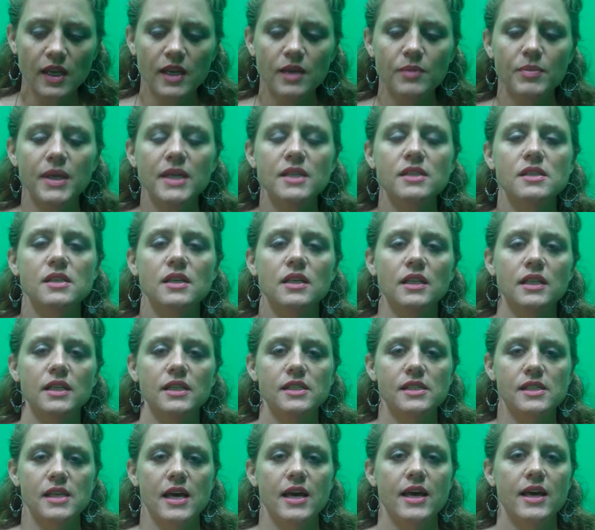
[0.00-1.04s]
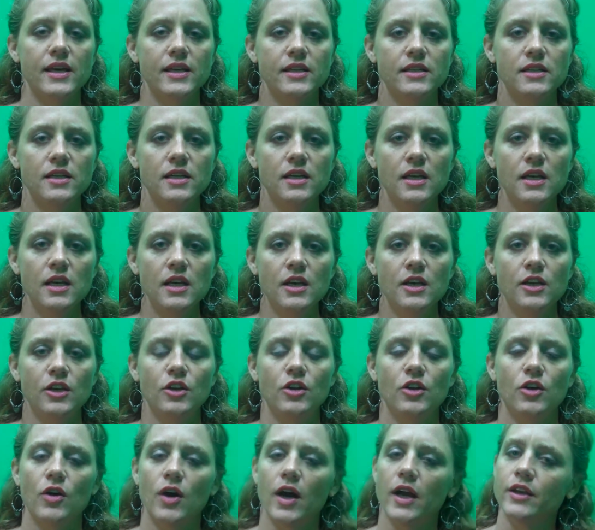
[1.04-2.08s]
he basically said, you know